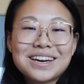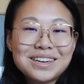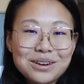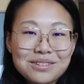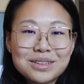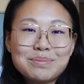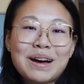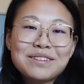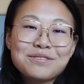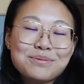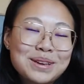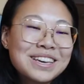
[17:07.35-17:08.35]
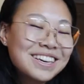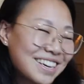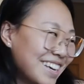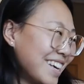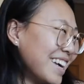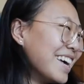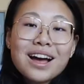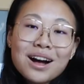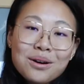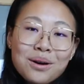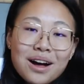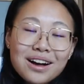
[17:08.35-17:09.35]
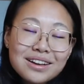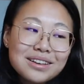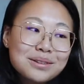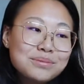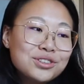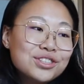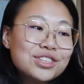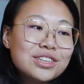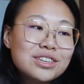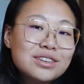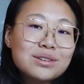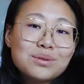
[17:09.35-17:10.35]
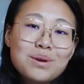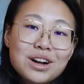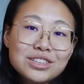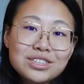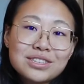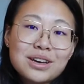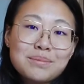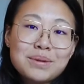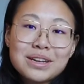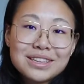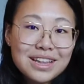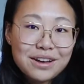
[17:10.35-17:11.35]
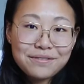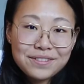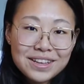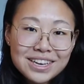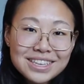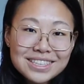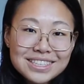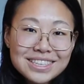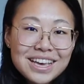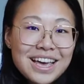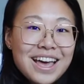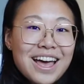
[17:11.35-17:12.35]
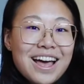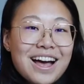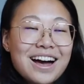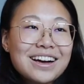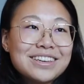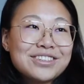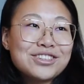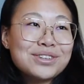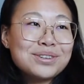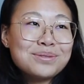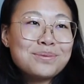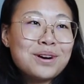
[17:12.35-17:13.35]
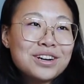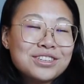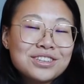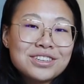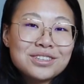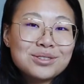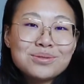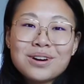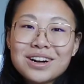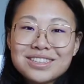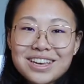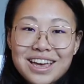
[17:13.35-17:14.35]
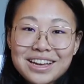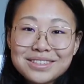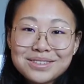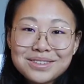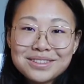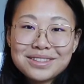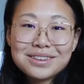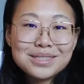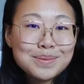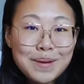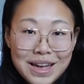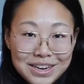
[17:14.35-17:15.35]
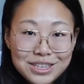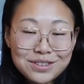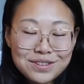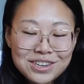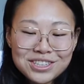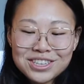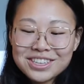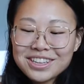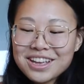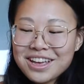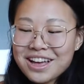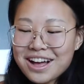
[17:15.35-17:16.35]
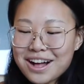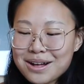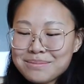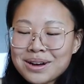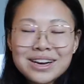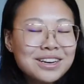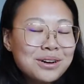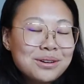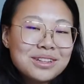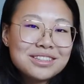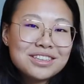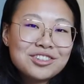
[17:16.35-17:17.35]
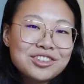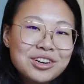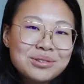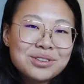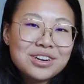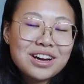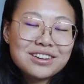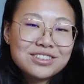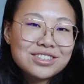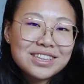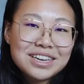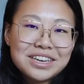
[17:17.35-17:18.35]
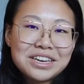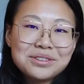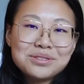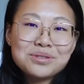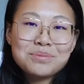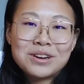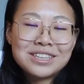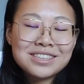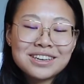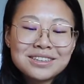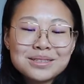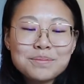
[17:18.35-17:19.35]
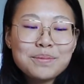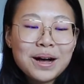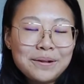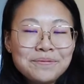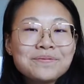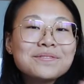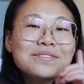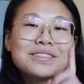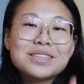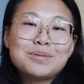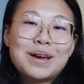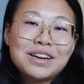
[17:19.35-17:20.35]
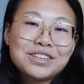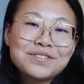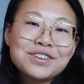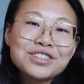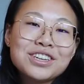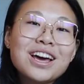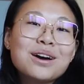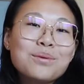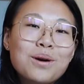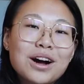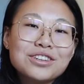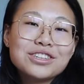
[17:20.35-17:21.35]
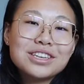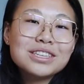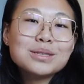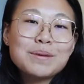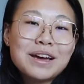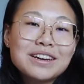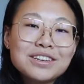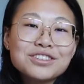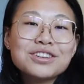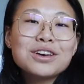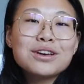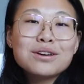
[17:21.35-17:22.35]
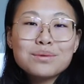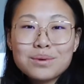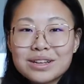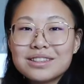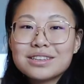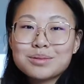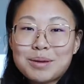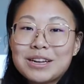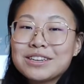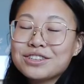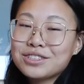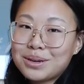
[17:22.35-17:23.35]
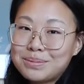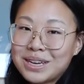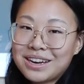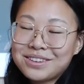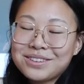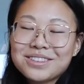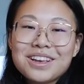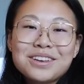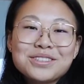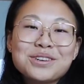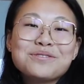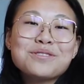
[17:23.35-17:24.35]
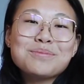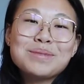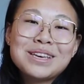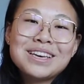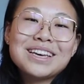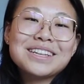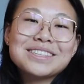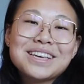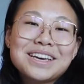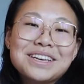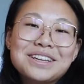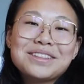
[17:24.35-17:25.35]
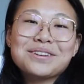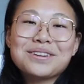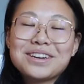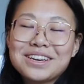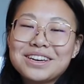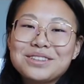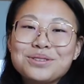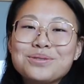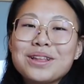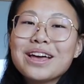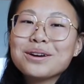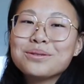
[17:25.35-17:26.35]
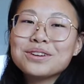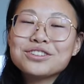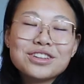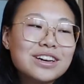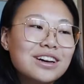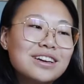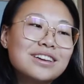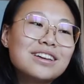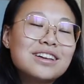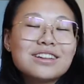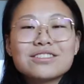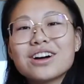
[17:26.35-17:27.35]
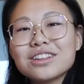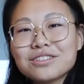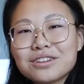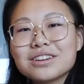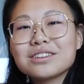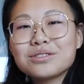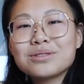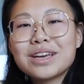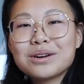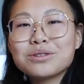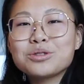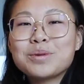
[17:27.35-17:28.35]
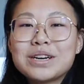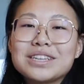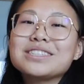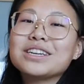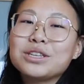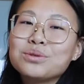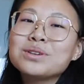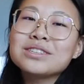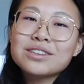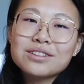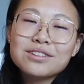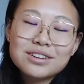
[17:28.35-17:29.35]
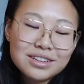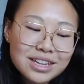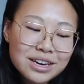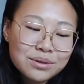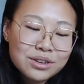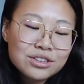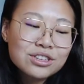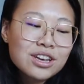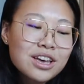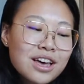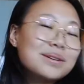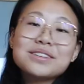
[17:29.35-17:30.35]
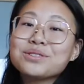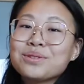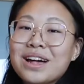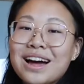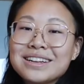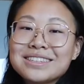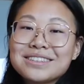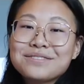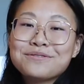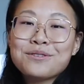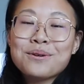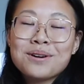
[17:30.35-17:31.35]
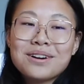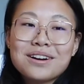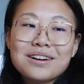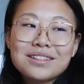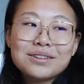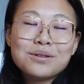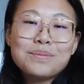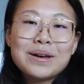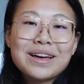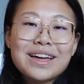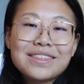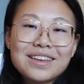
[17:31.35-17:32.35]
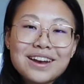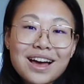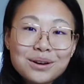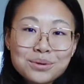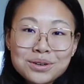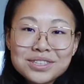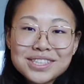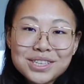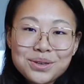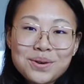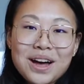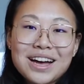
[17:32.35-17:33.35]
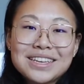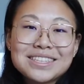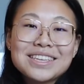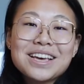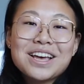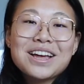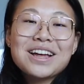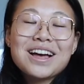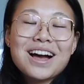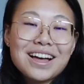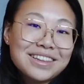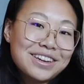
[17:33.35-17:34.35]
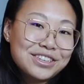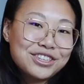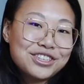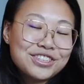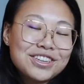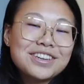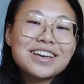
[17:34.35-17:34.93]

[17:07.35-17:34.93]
I know that's bad for me. Now I am just gonna watch some Netflix. I started watching Too Hot to Handle, the Spanish version. I know that these shows are kind of just like kills your brain cells, but the Spanish version I watch in Spanish with Spanish subtitles. So for me, it's like learning a new language, not learning a new language, but continuing to learn a language. I'm gonna do that for a little bit, and then I will see you guys at lunch.